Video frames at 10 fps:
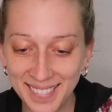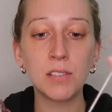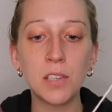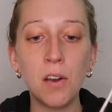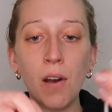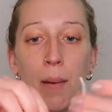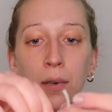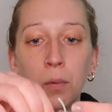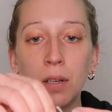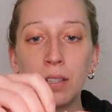So I'm
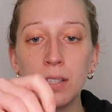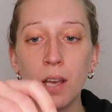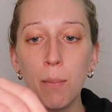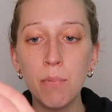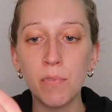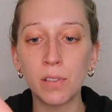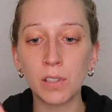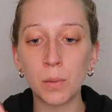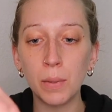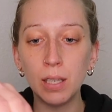gonna work this up for a
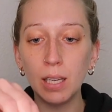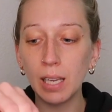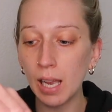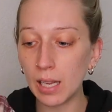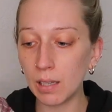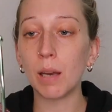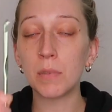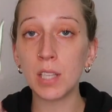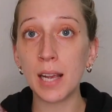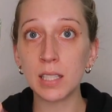little bit. Again, I'm
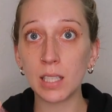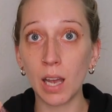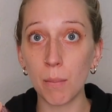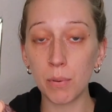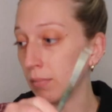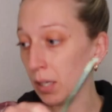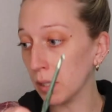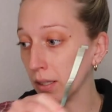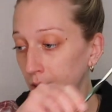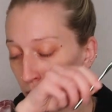sizing up my
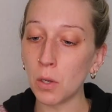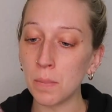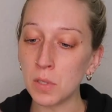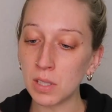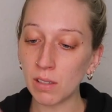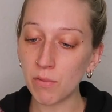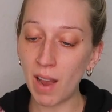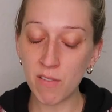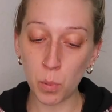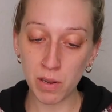hook. So I'm using the
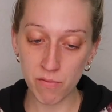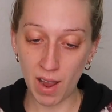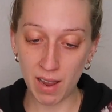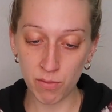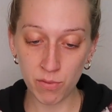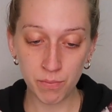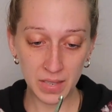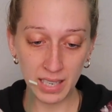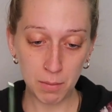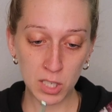5.5
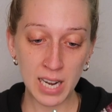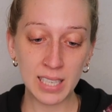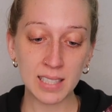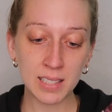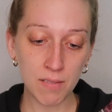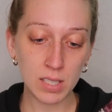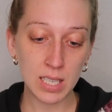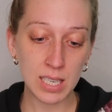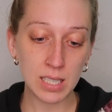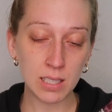and I'm chaining
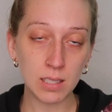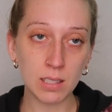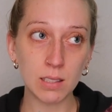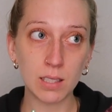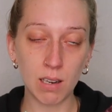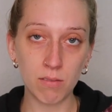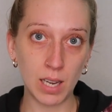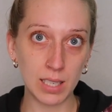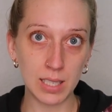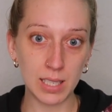17 instead of
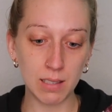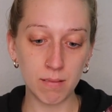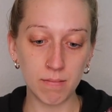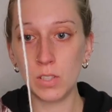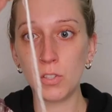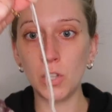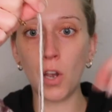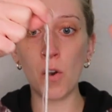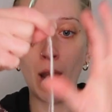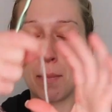19.
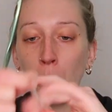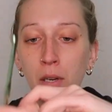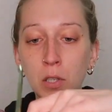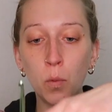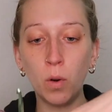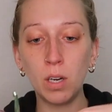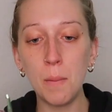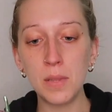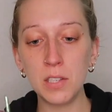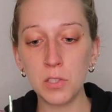So I'm going to work
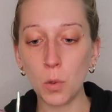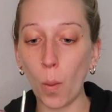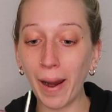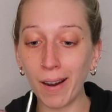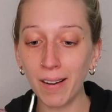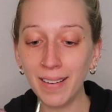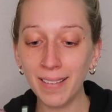up this square